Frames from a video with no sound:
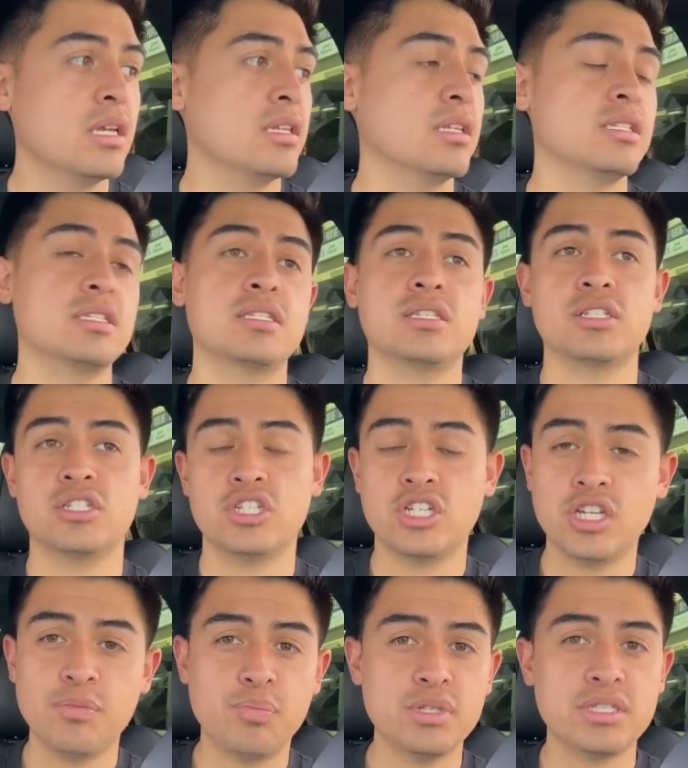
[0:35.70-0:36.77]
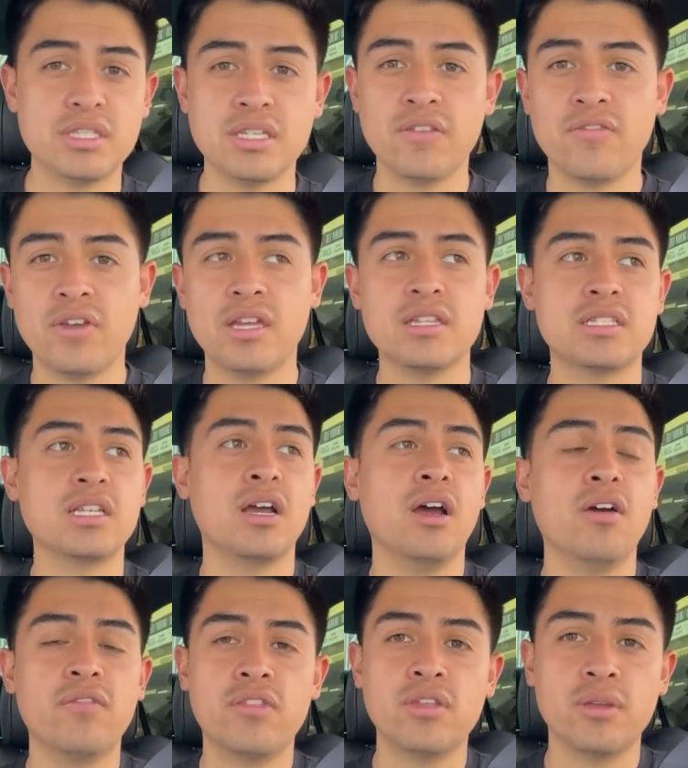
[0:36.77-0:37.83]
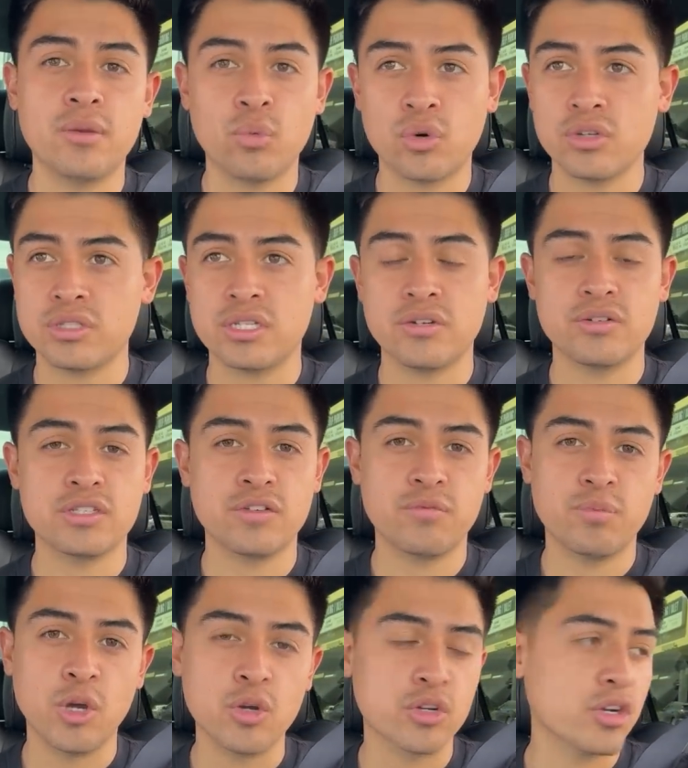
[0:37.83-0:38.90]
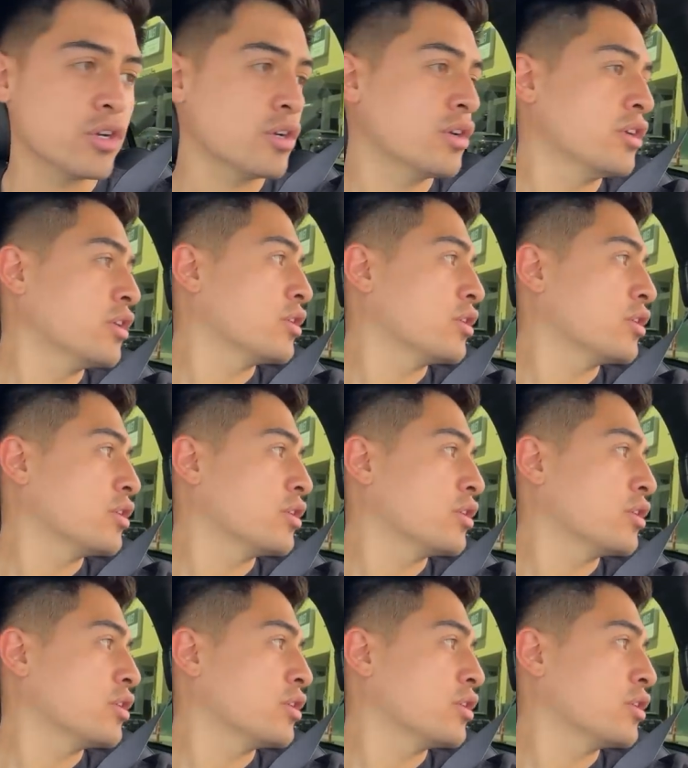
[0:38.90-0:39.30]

This is the cheapest event of the World Series of Poker.